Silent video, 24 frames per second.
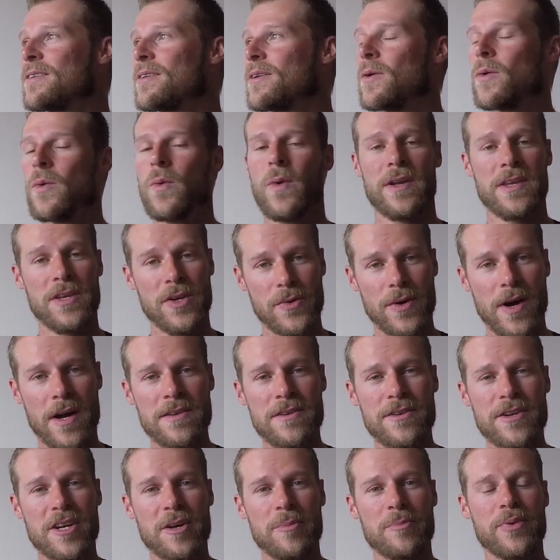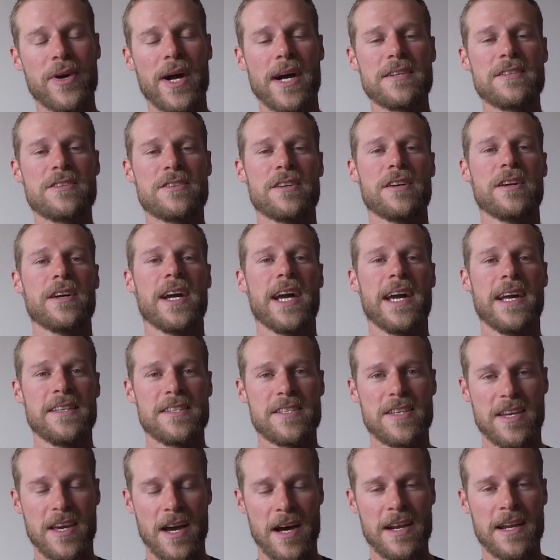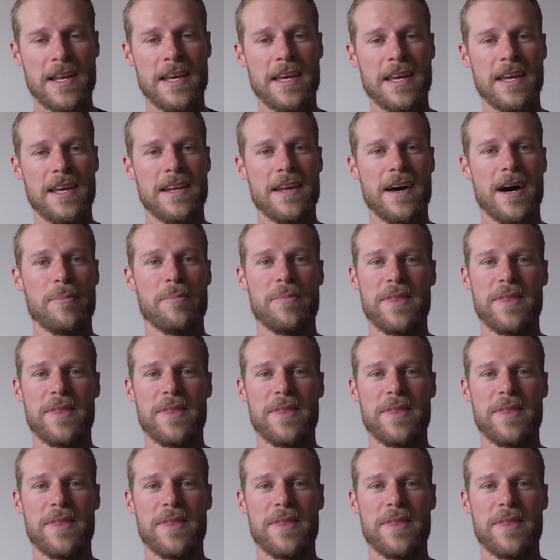When you run your compressor, it's gonna heat up.